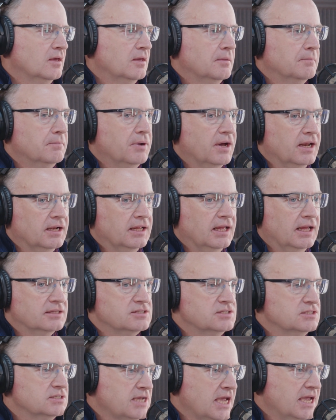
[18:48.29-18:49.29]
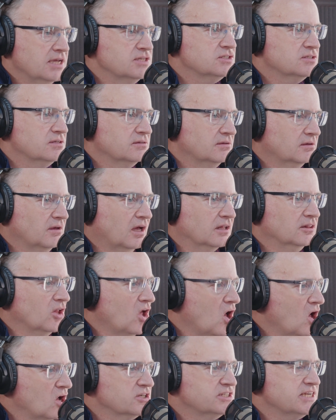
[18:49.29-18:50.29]
But it takes a
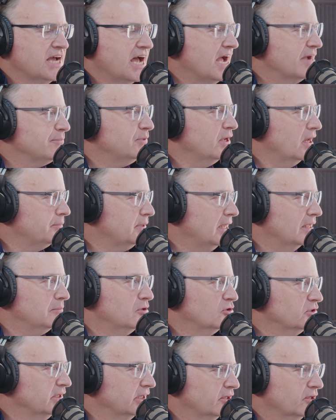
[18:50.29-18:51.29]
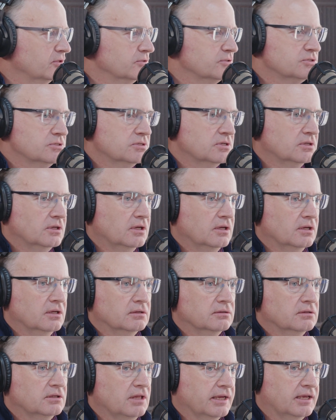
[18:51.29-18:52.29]
long time to update building codes.
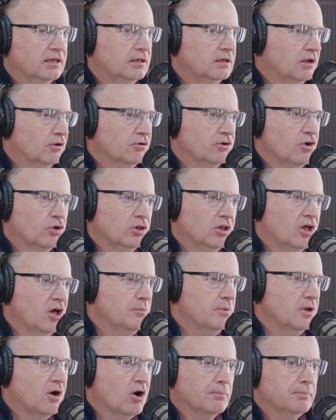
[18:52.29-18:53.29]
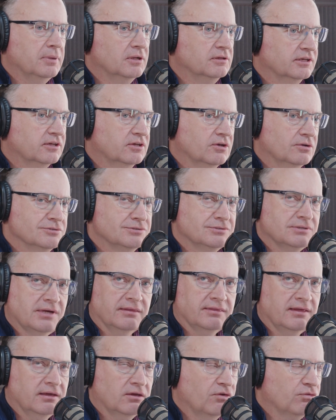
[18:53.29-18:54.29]
Like here in Oklahoma, our building code's, I
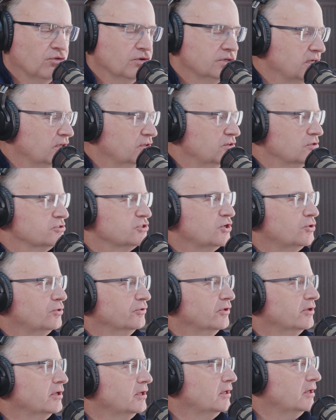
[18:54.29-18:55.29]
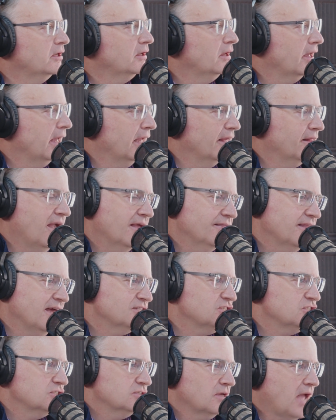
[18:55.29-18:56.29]
think, over 10 years old. And
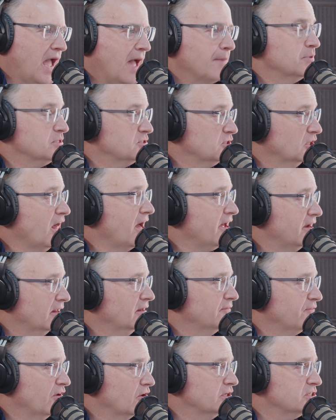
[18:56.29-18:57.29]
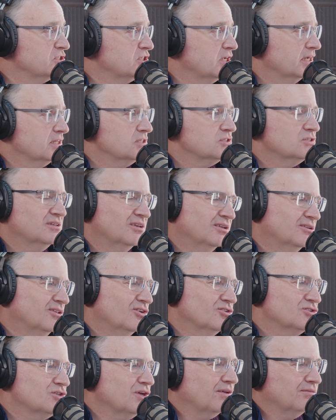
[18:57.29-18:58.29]
that happens a lot in various states.
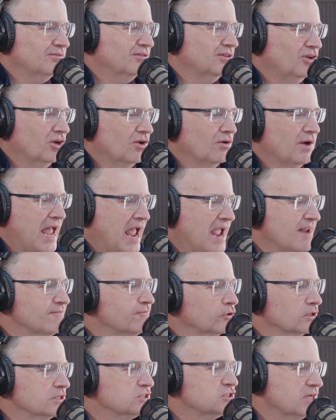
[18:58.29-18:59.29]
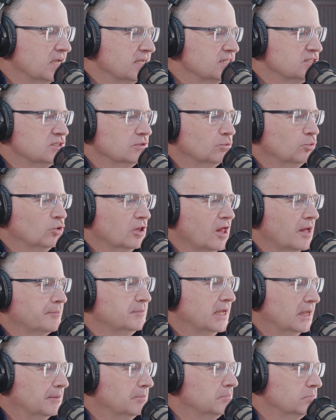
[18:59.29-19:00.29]
There's a handful of states that will
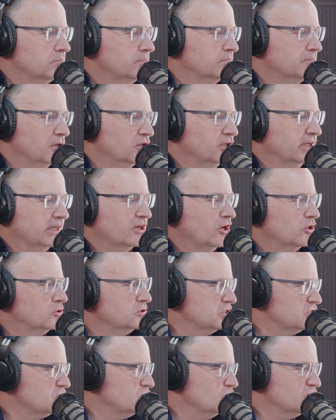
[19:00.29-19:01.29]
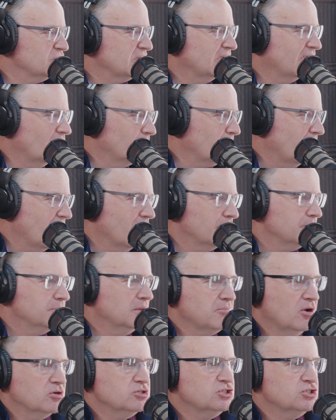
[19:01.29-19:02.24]
update building codes as soon as they come out, but most